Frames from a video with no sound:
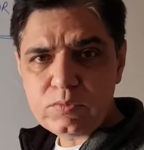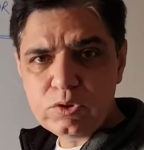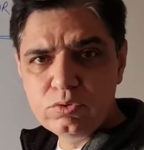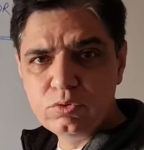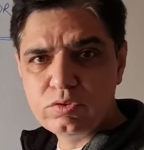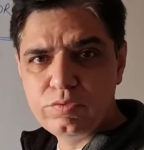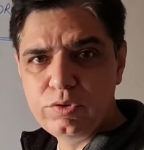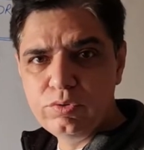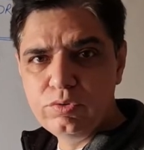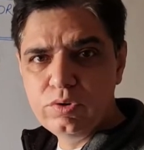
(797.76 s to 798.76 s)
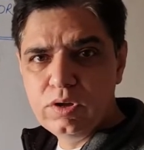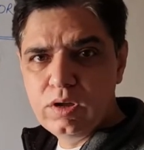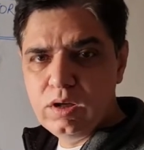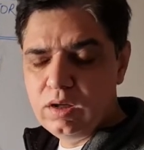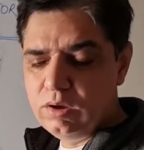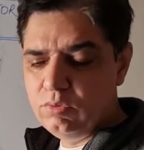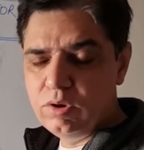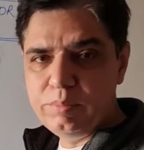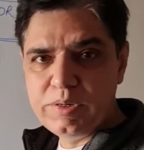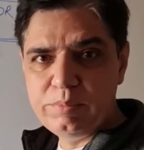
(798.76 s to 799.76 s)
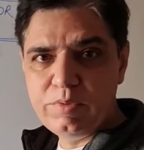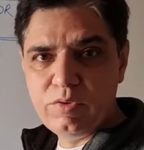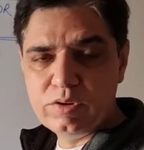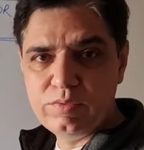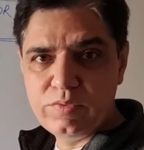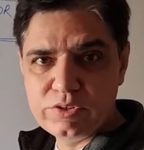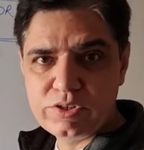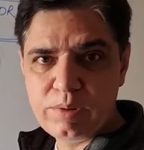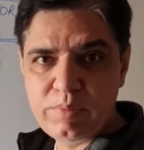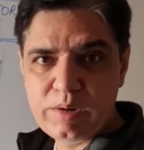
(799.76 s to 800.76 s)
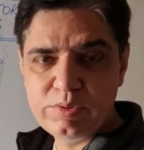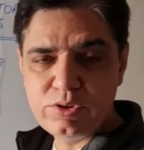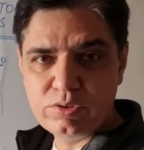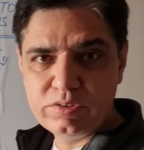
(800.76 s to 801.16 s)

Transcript: those of you uh, who are meeting me for the first time, my name is Dr.